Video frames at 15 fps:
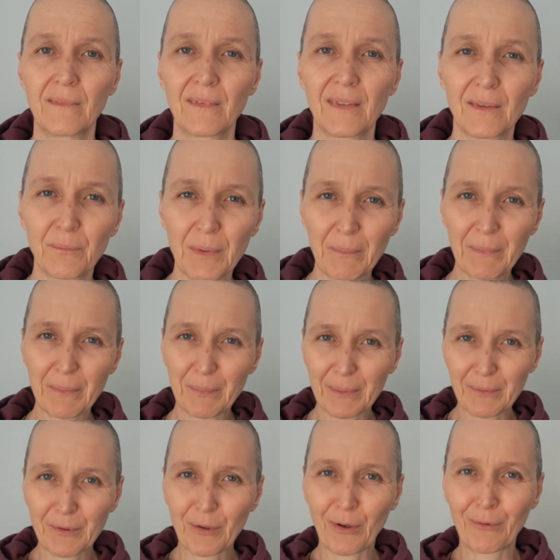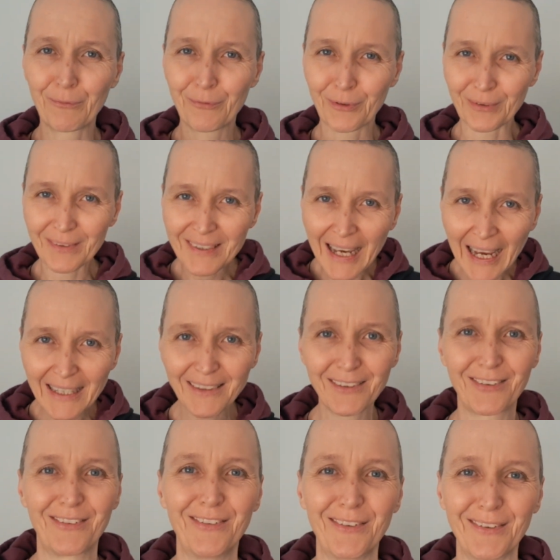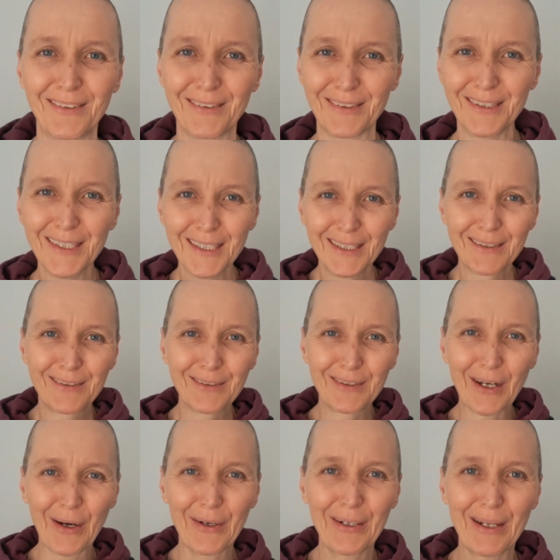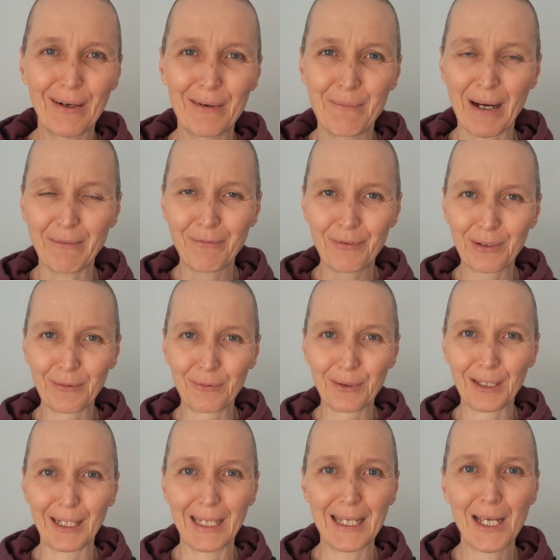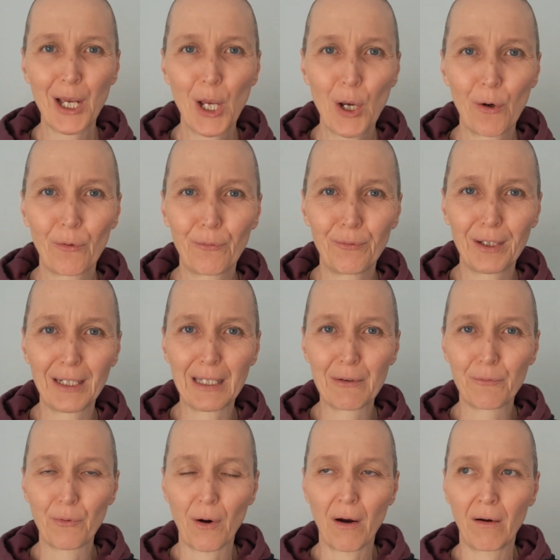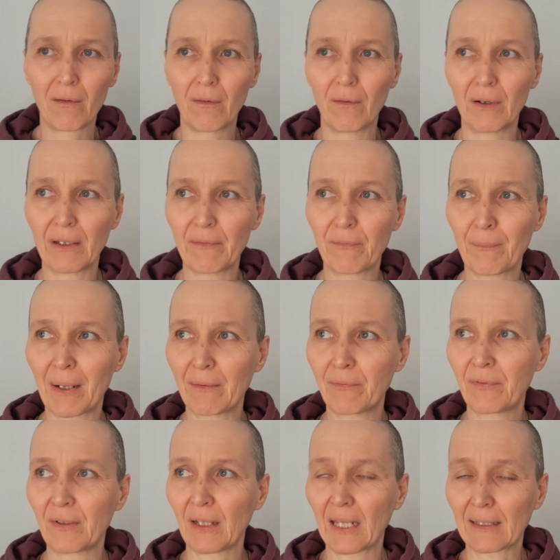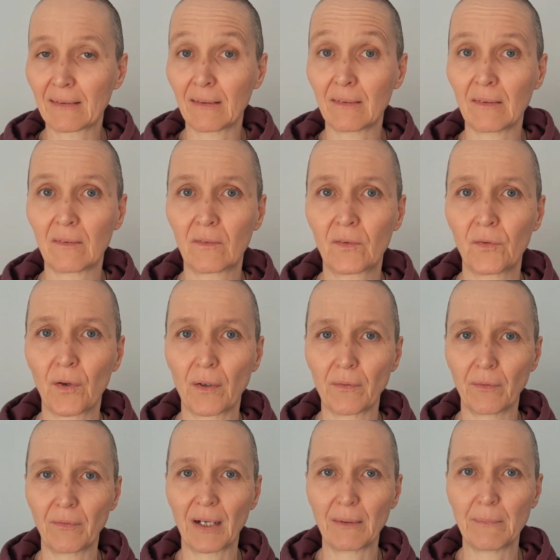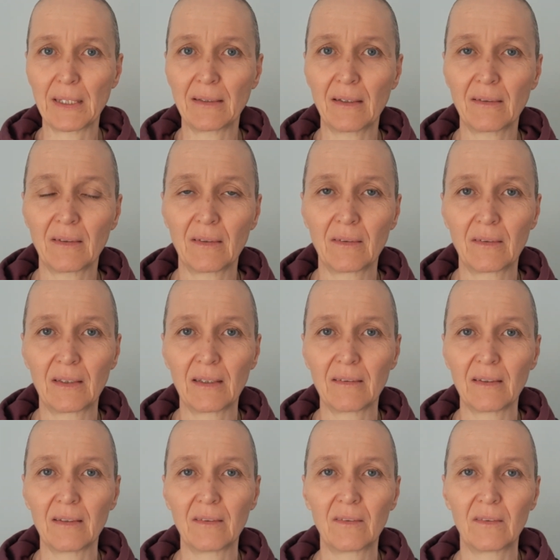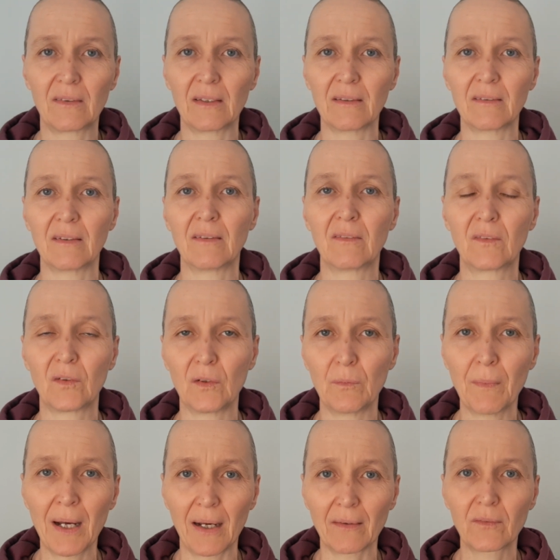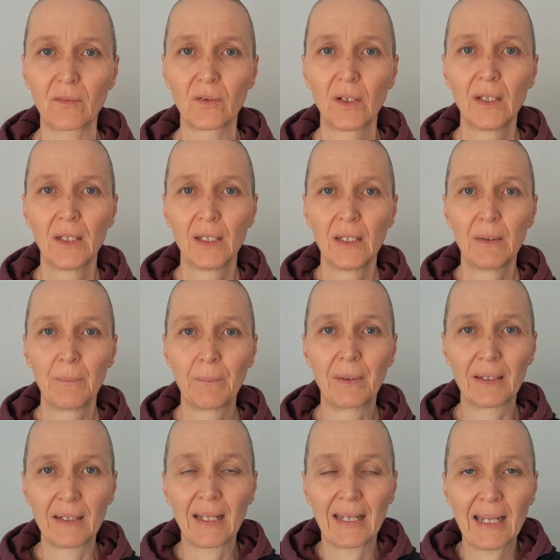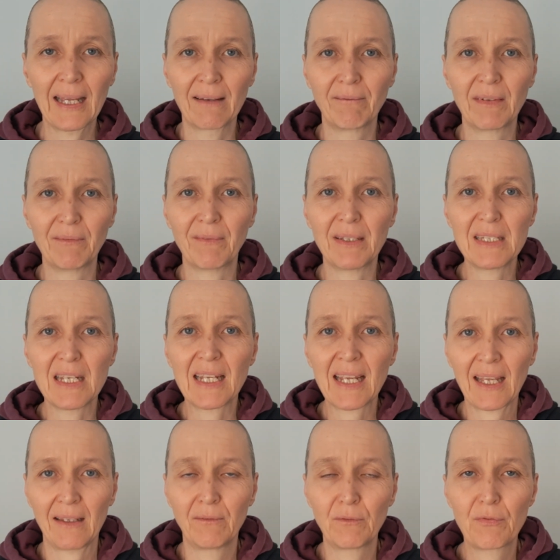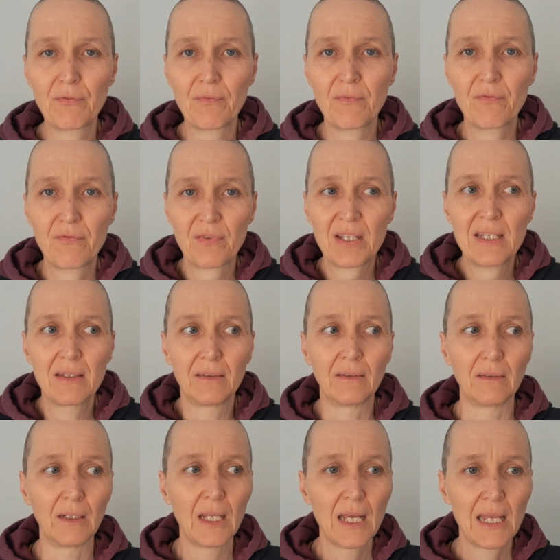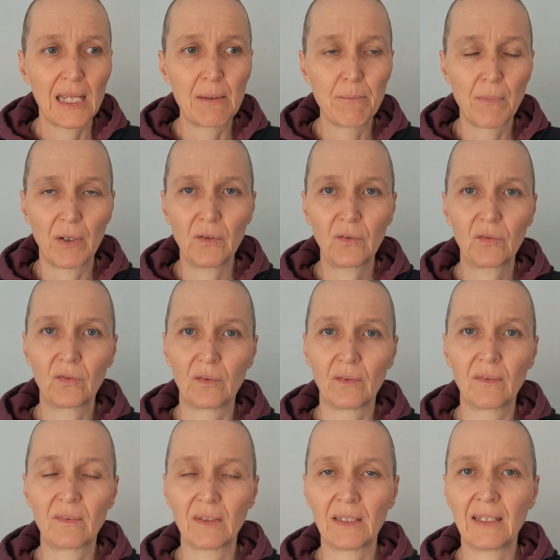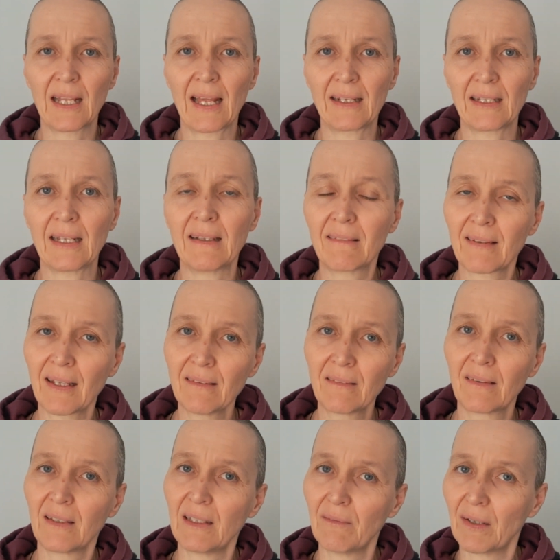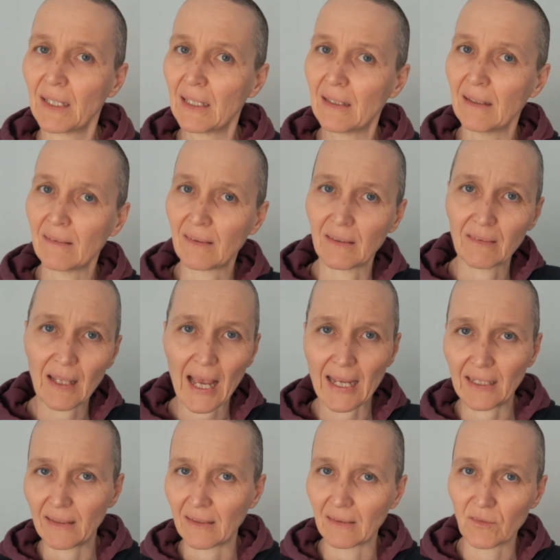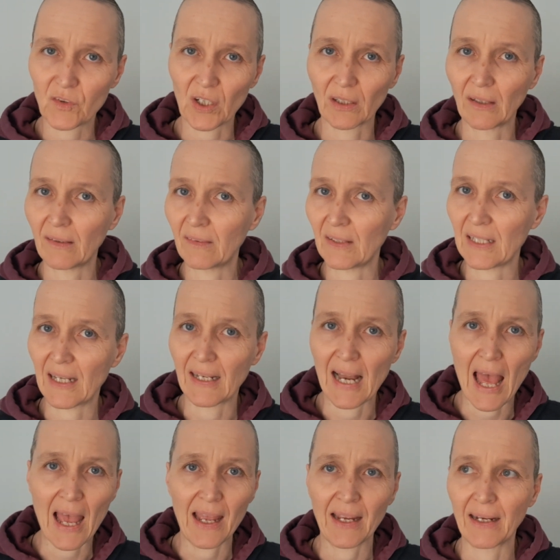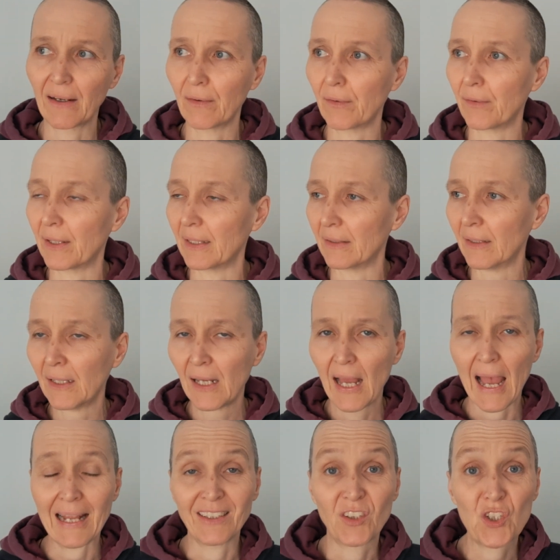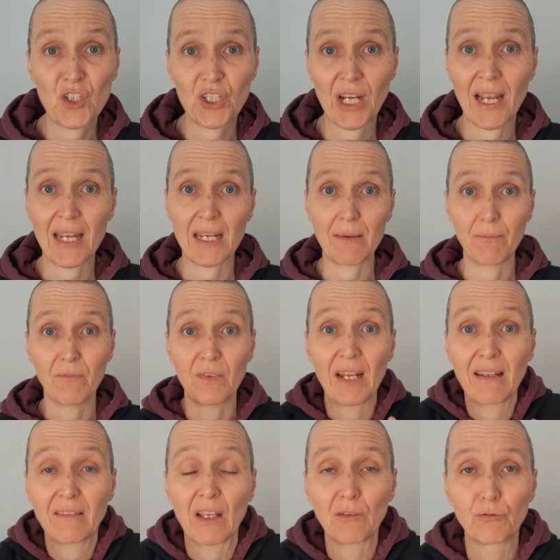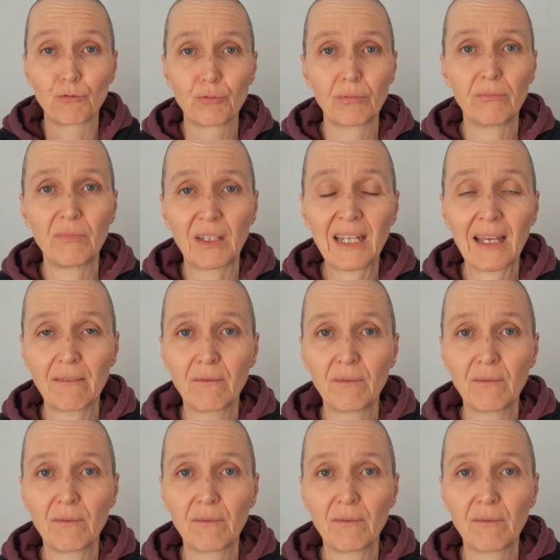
This might be a bit confrontational to go there. It might feel really, really wrong, or it might feel like this is too overwhelming. This is too much. But again, when you can feel emotions in that intensity, whether this is hate and jealousy and anger and shame, that we've